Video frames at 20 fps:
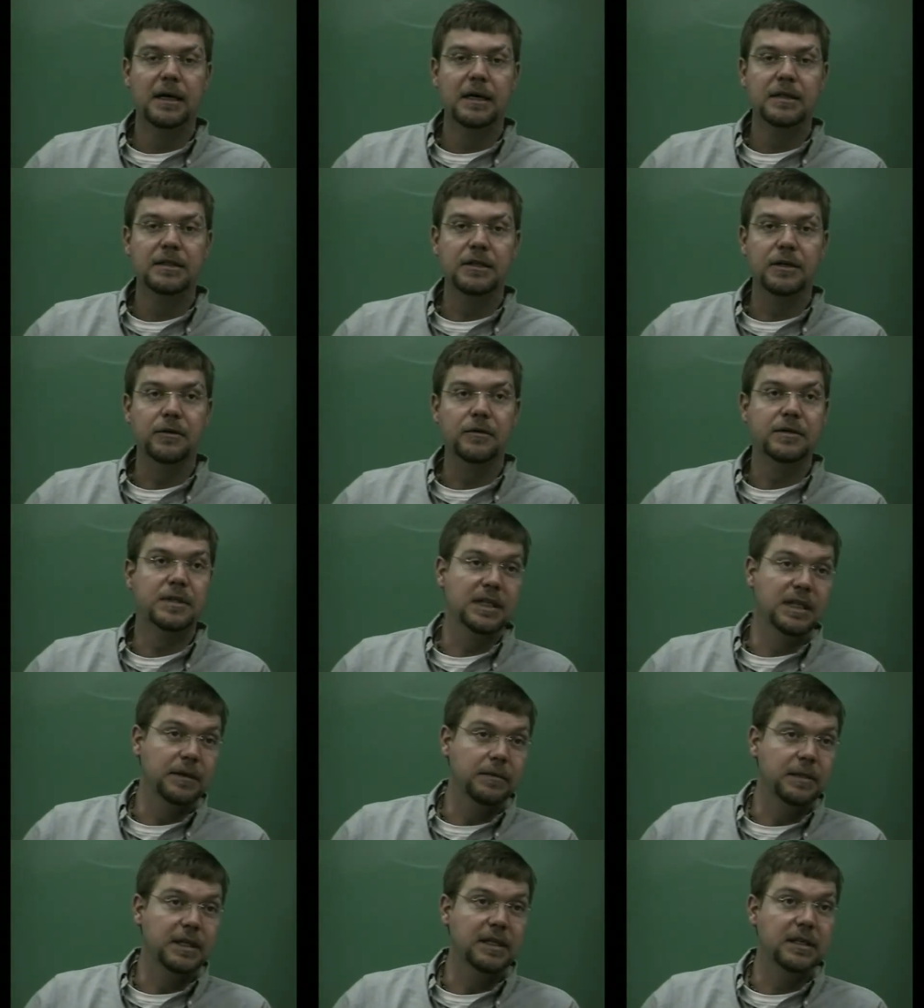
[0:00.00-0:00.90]
So
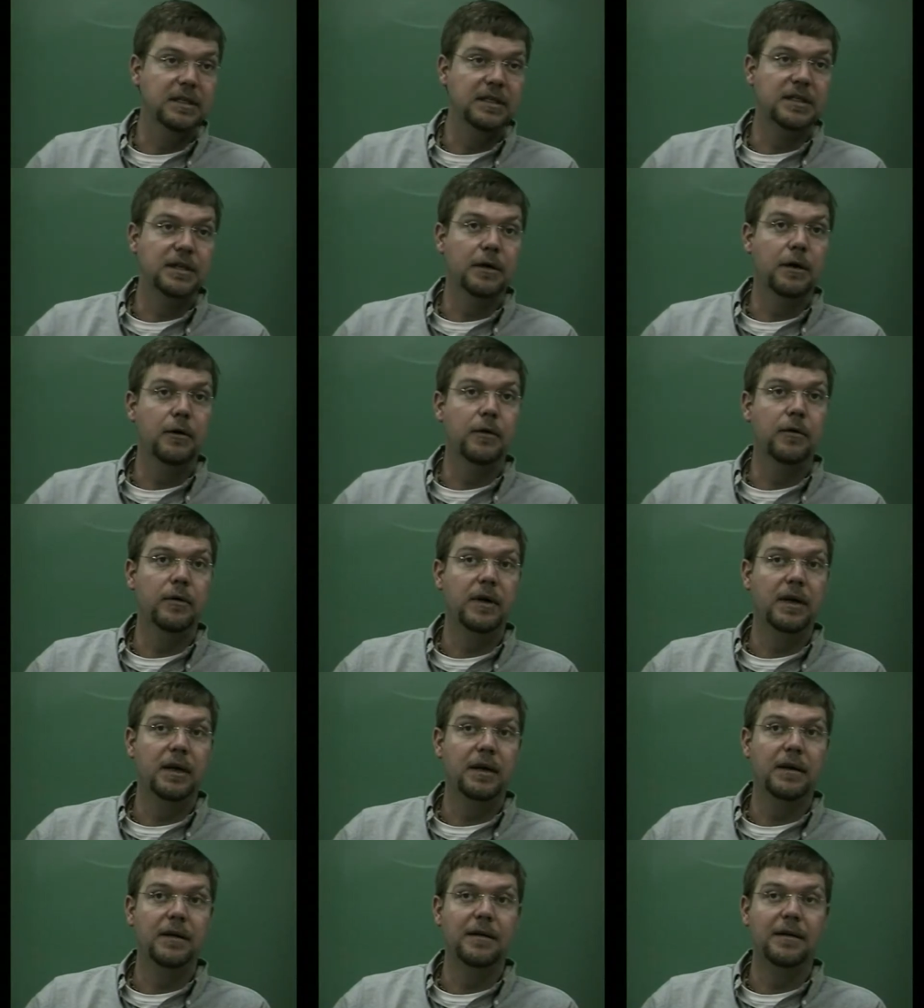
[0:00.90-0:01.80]
Tim did so,
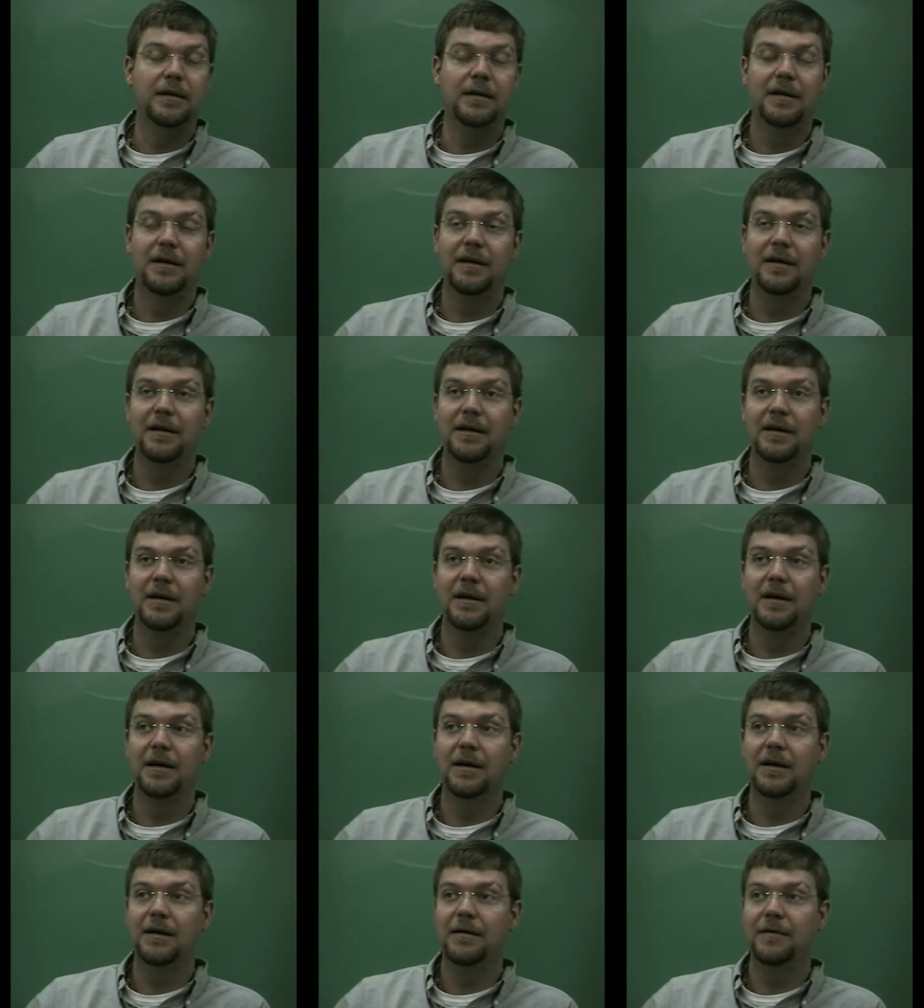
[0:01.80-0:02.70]
and
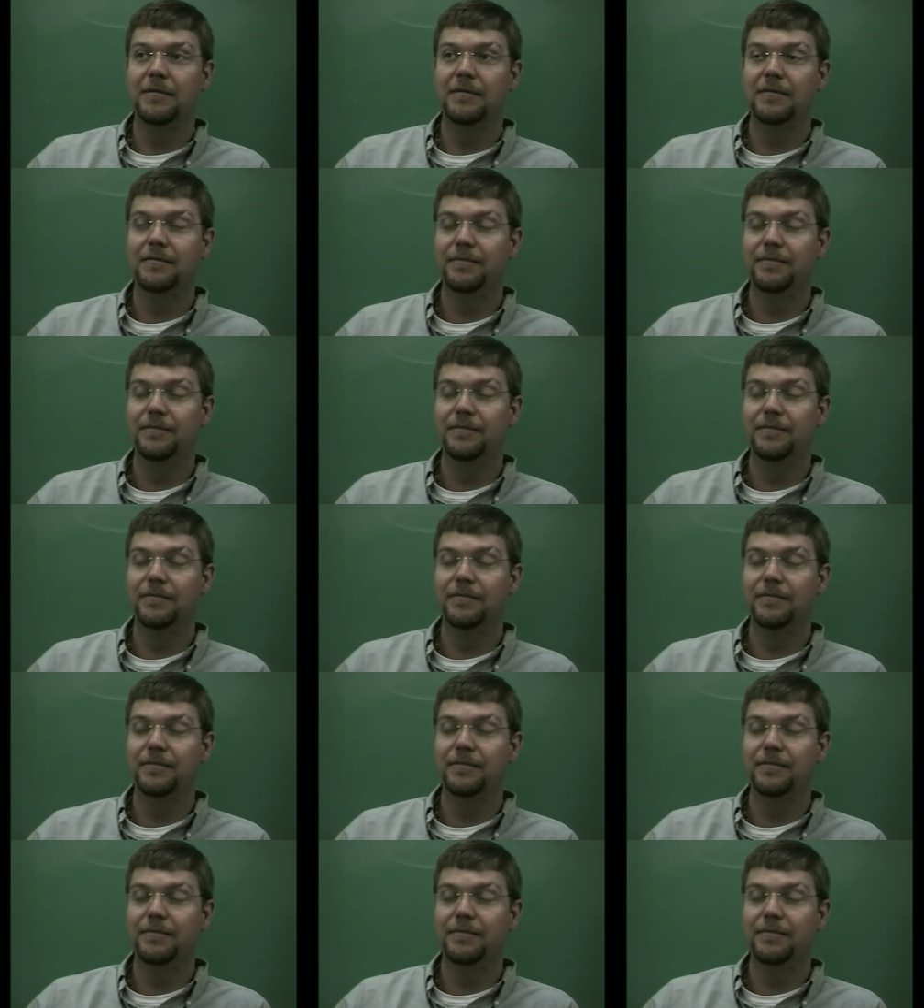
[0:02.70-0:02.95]
uh,